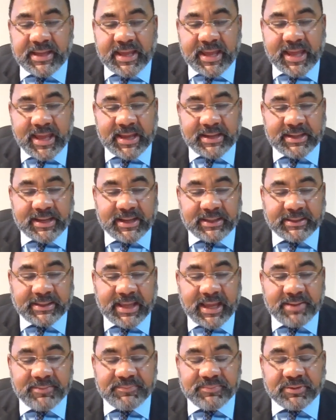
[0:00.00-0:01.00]
And I
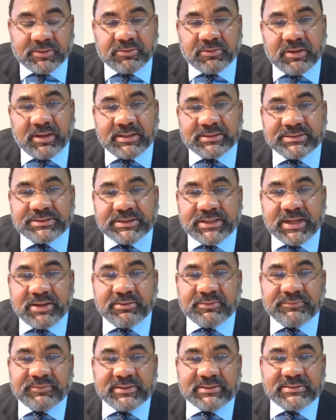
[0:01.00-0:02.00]
came across
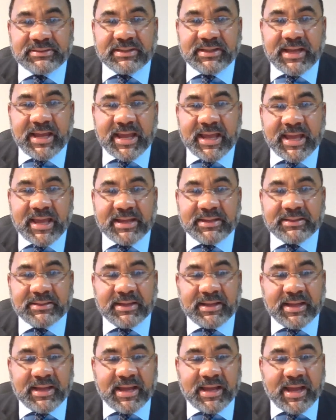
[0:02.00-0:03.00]
Sierra Vista,
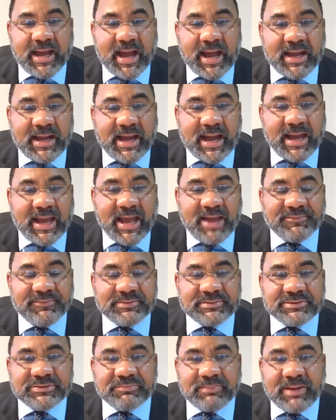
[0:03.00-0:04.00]
and I
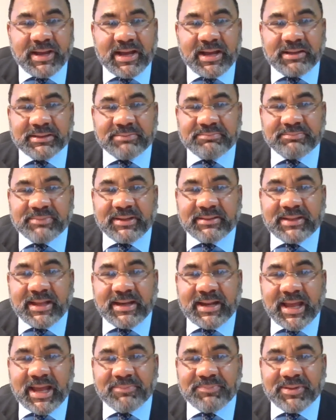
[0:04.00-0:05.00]
haven't smiled and been
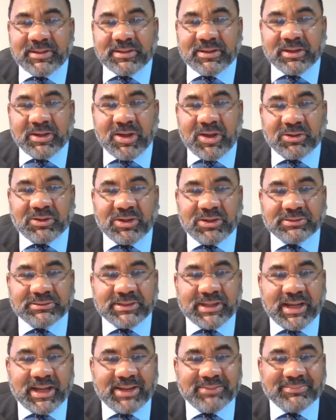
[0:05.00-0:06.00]
that happy in a long, long
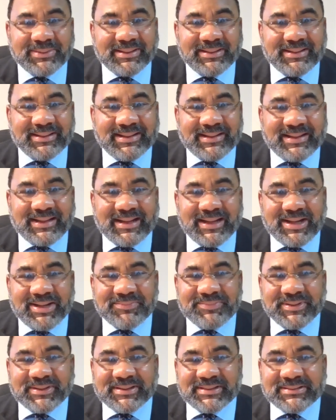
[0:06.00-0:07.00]
time
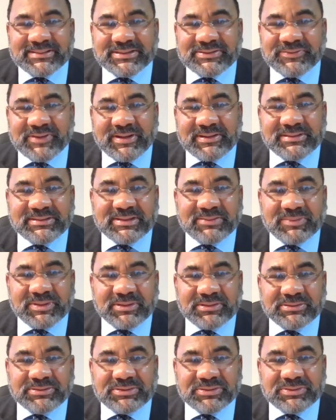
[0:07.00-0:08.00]
because it's very
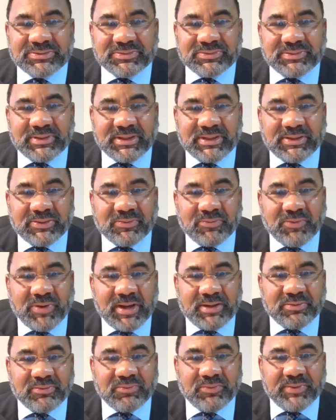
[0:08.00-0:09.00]
similar to
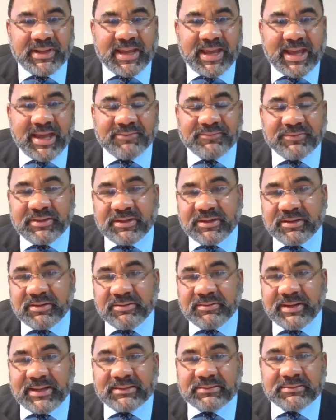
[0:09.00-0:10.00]
what we have
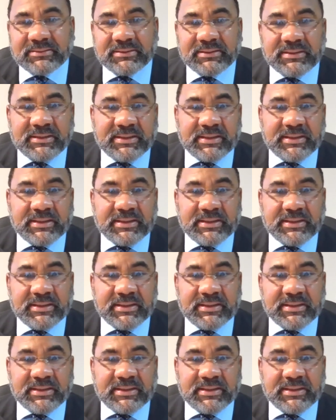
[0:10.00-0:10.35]
here. And